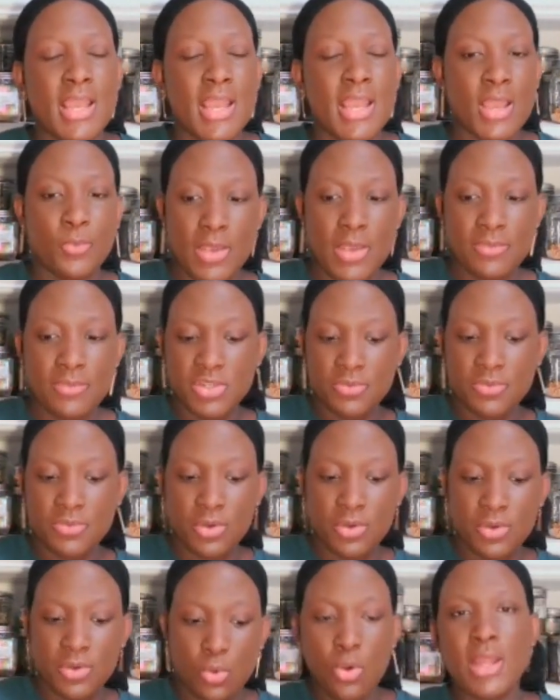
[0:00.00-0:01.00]
We have different
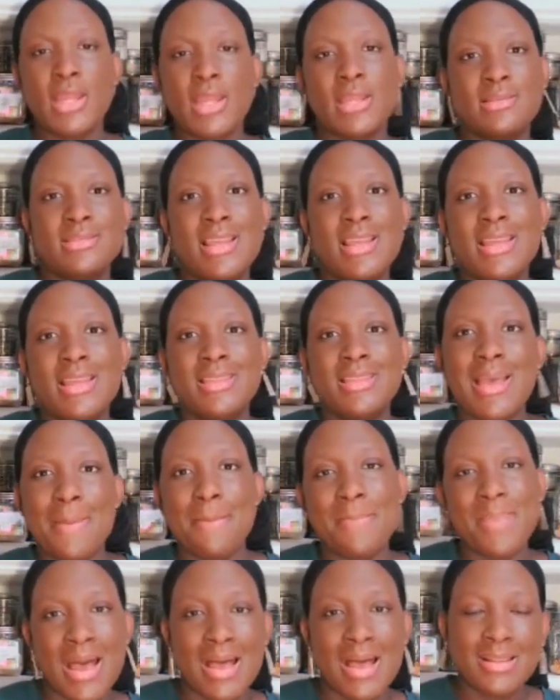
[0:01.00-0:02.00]
organs that
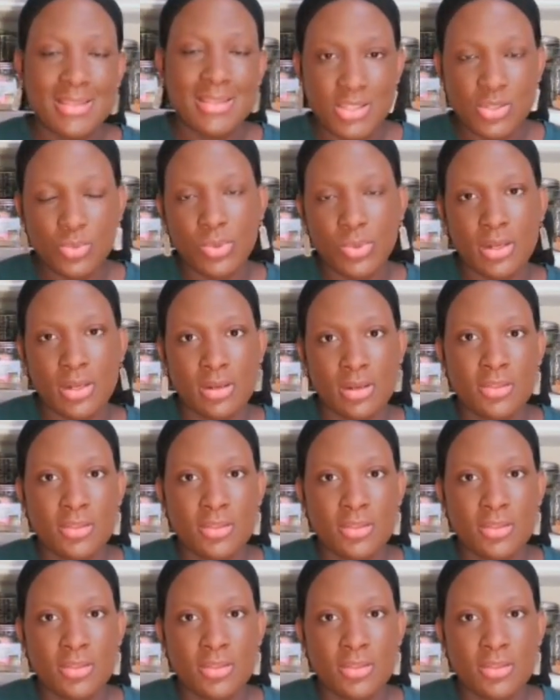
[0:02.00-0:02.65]
balance one another.